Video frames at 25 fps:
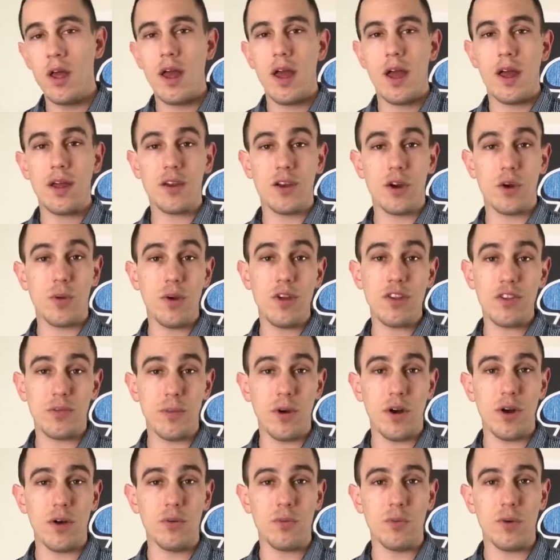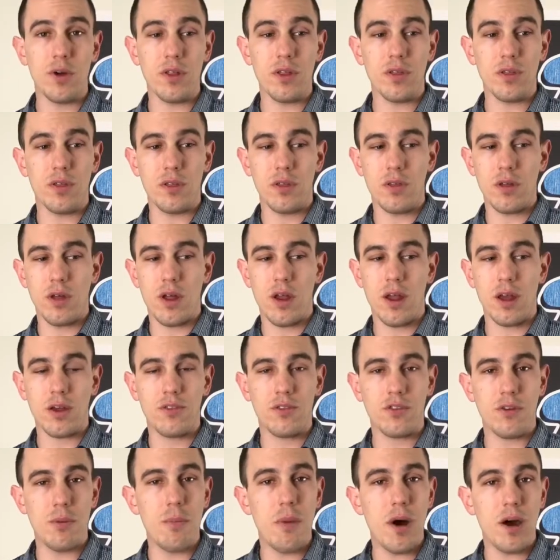and charisma with an
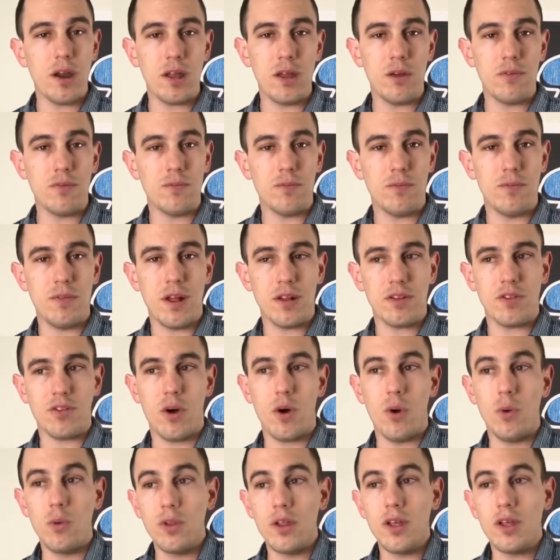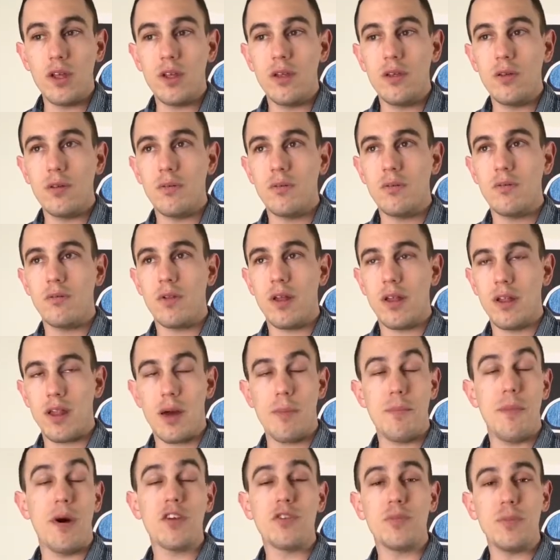extra money
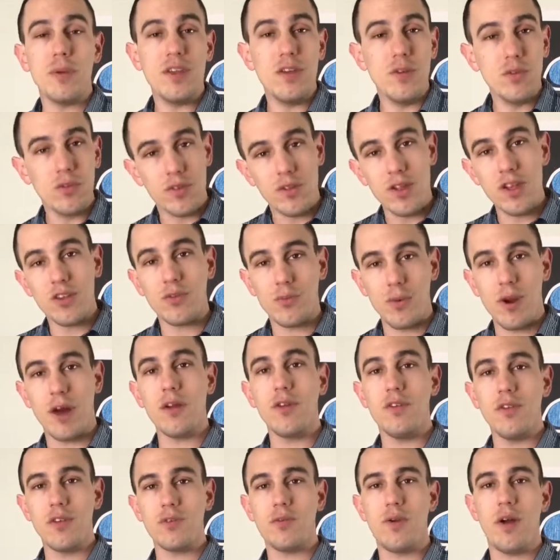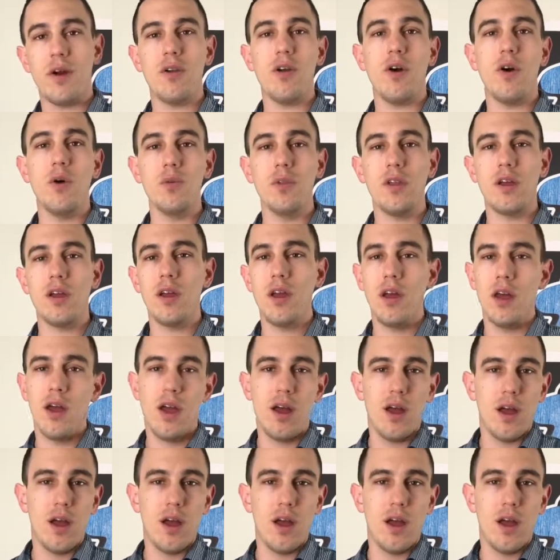that must be used this round and this round only.